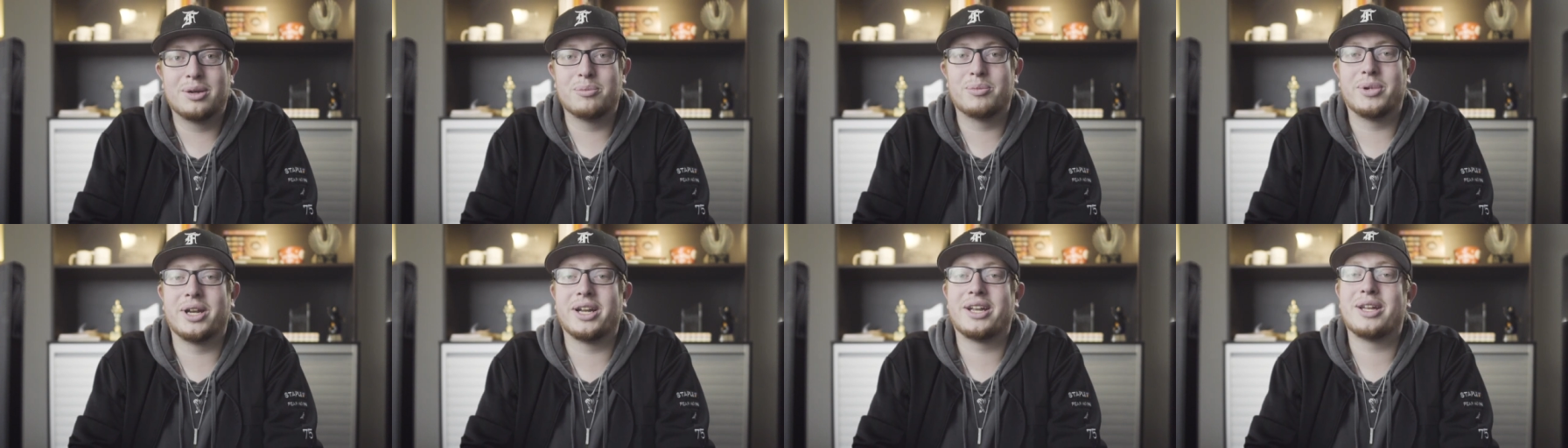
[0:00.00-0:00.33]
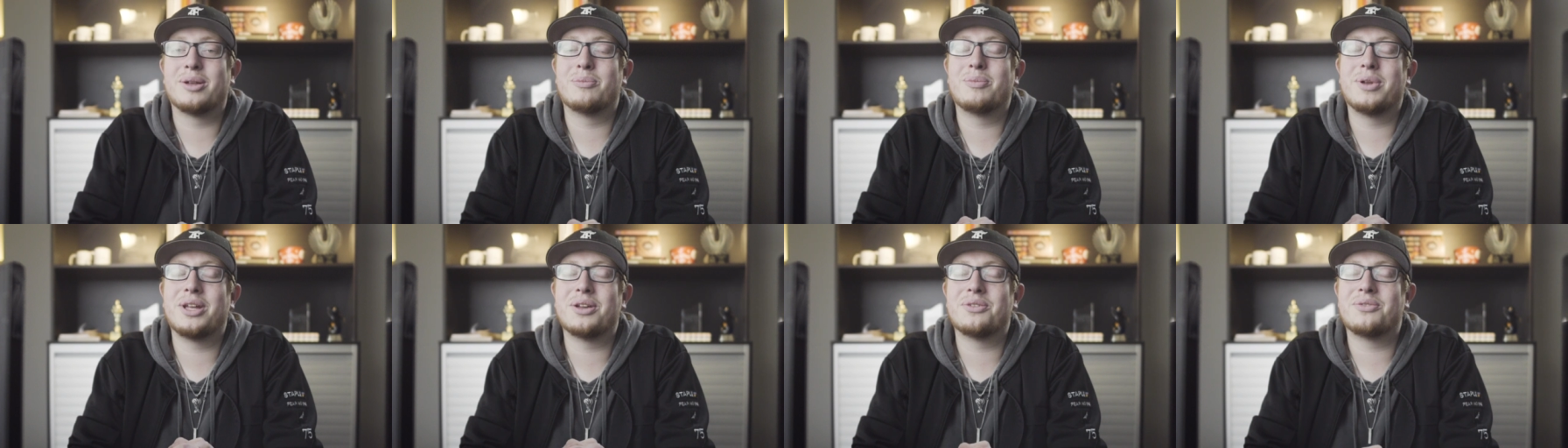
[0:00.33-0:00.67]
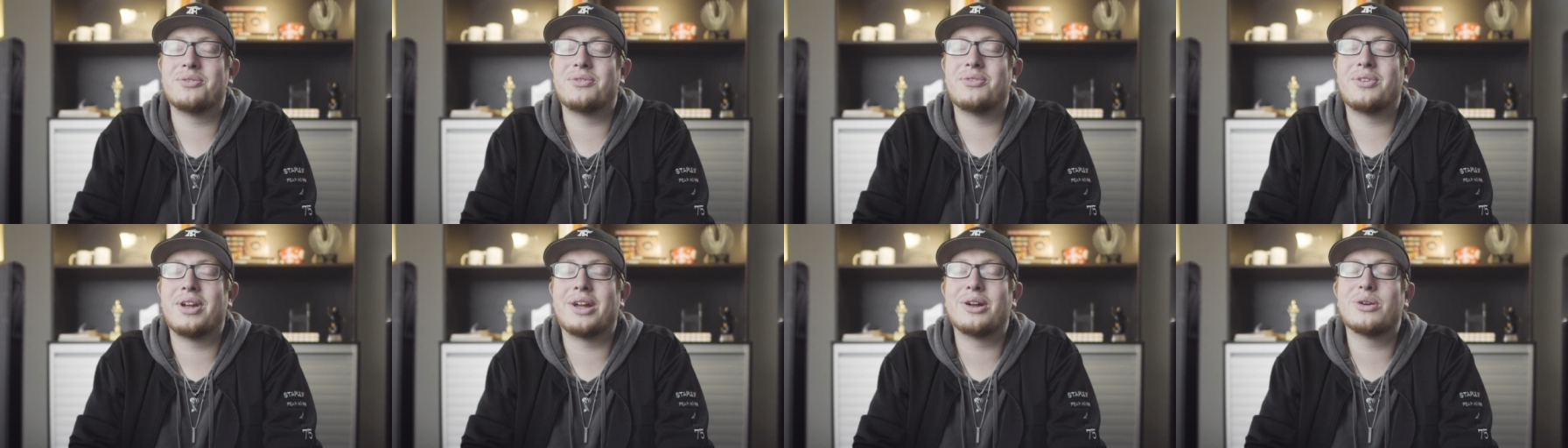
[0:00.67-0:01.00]
but it can be a
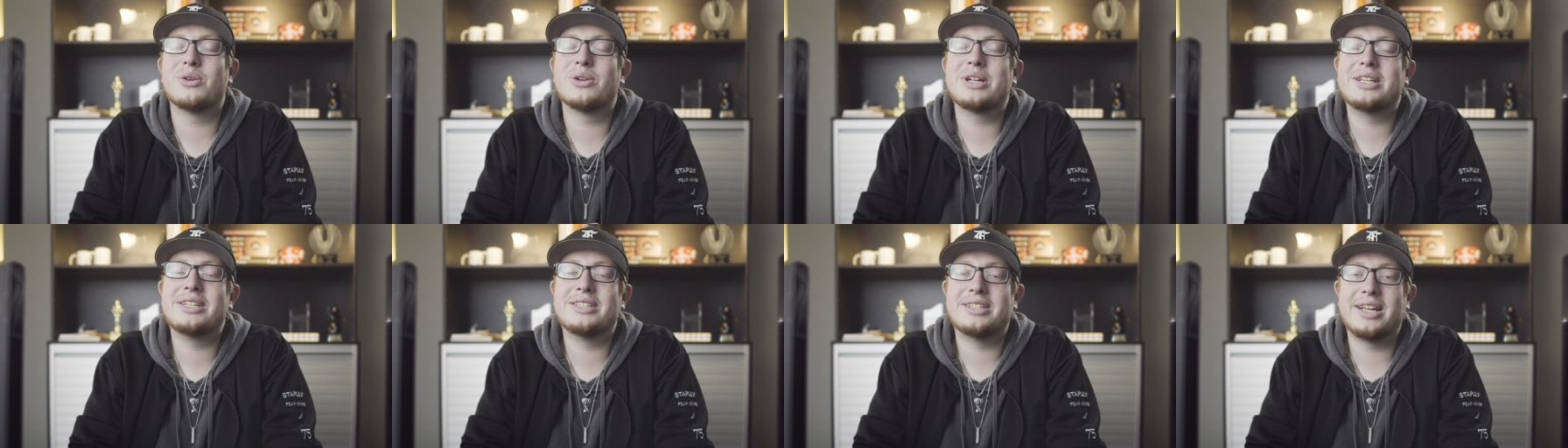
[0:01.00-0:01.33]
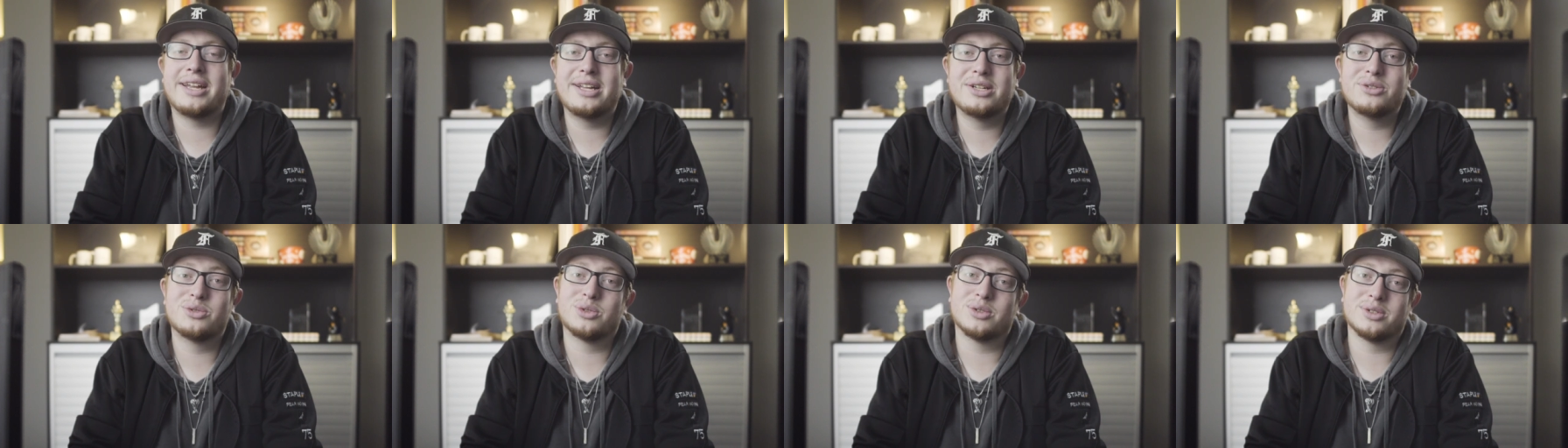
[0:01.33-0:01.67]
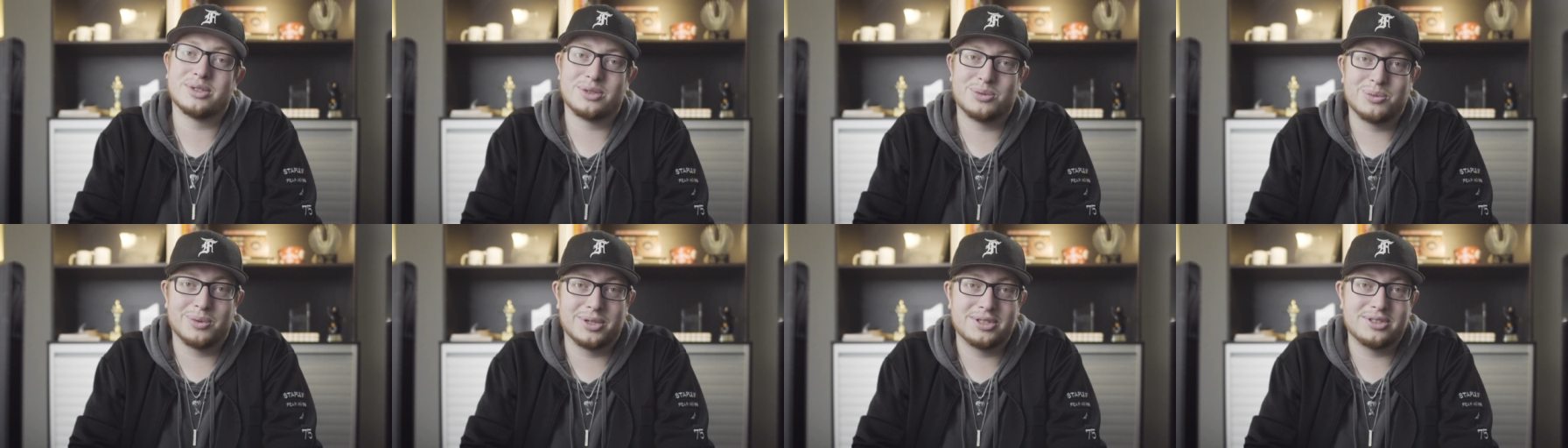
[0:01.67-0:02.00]
very
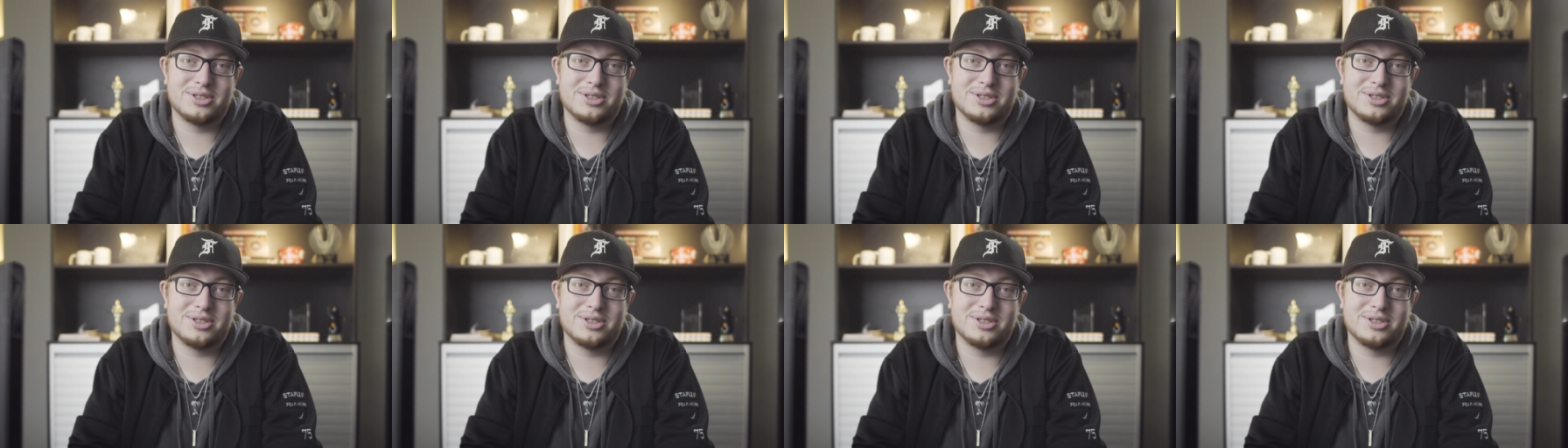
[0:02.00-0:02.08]
dangerous one